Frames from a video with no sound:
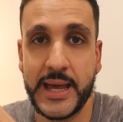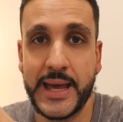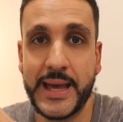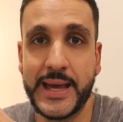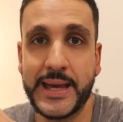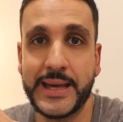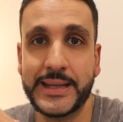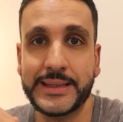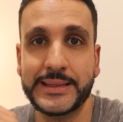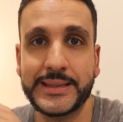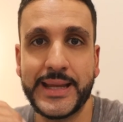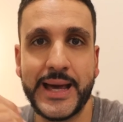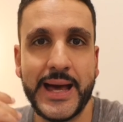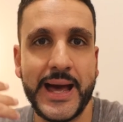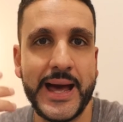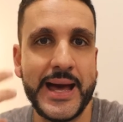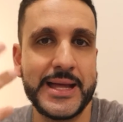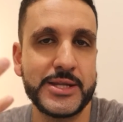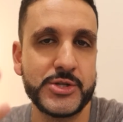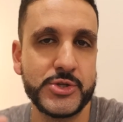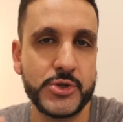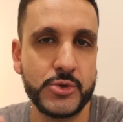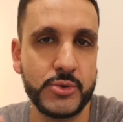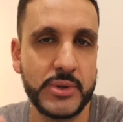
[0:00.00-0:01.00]
and
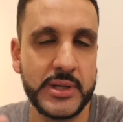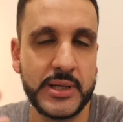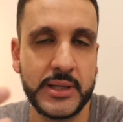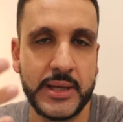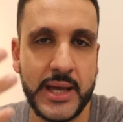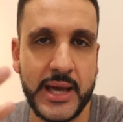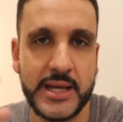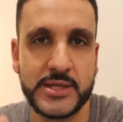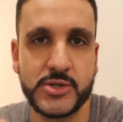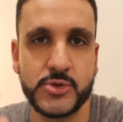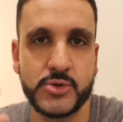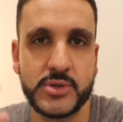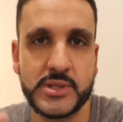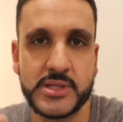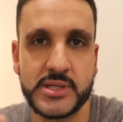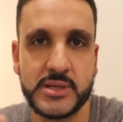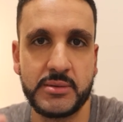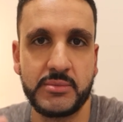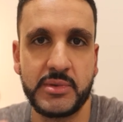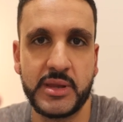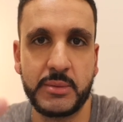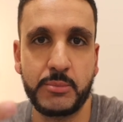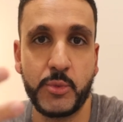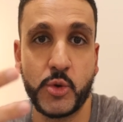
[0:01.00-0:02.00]
answering
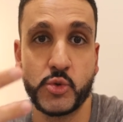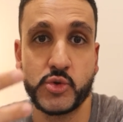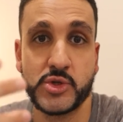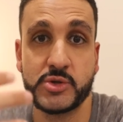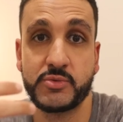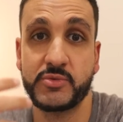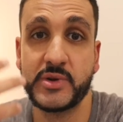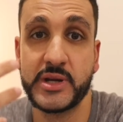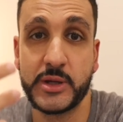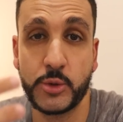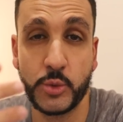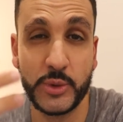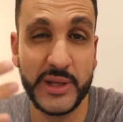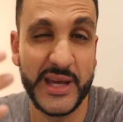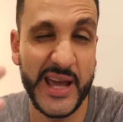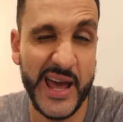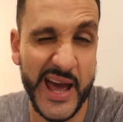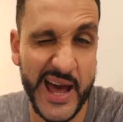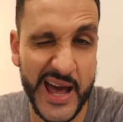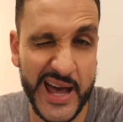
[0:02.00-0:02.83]
some of the most frequently